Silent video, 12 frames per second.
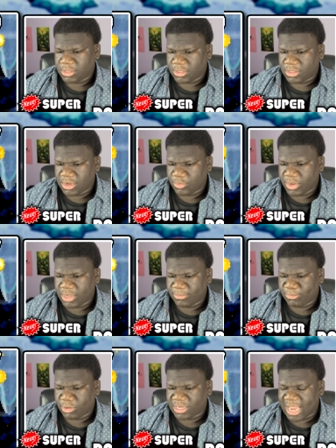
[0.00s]
You think we could
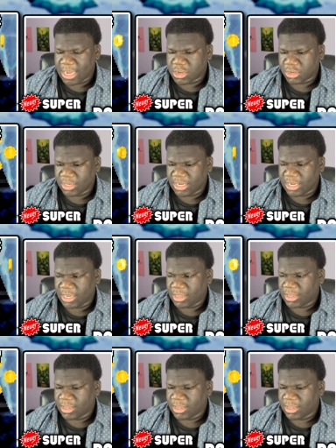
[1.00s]
potentially